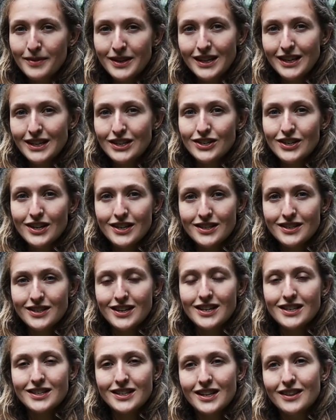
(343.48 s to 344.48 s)
many
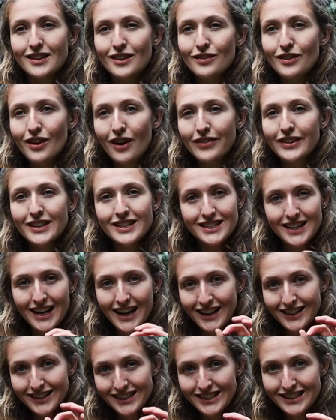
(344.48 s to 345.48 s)
chestnuts, and they're not the
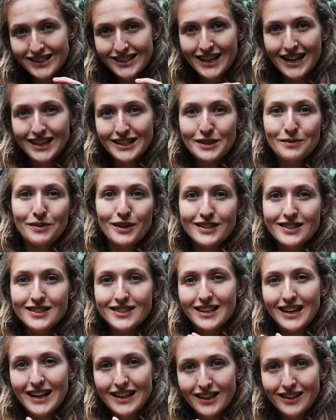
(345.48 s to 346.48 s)
tiny ones,
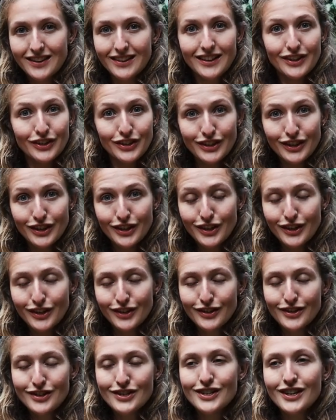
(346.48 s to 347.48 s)
they're
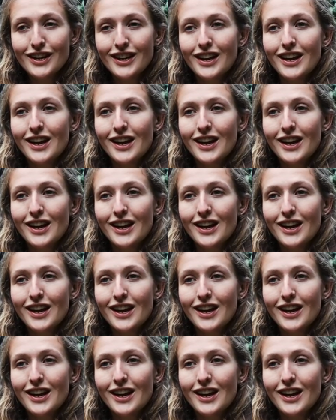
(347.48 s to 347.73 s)
huge.